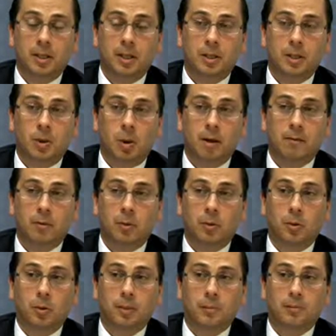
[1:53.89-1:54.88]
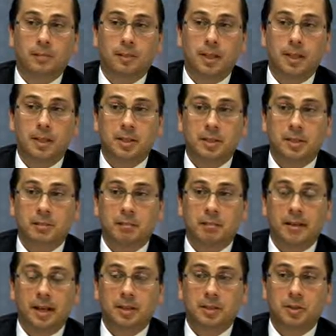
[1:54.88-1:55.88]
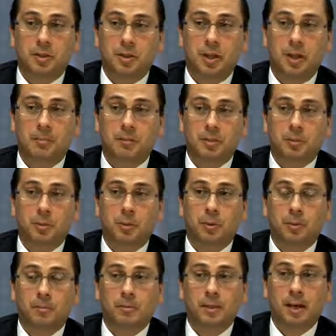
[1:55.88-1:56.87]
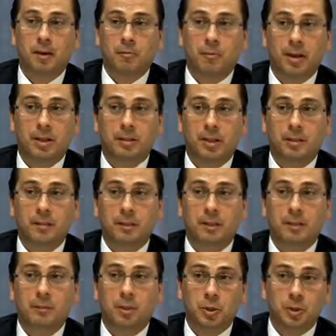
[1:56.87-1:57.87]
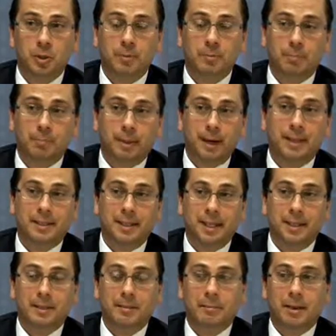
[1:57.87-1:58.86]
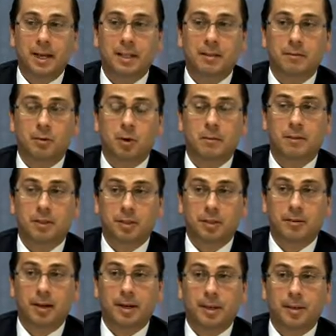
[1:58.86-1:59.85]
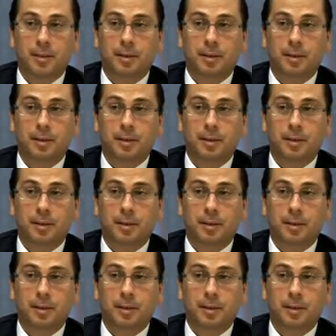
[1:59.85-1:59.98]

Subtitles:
So overall, these factors should help support a relatively subdued but decent pace of growth in the Australian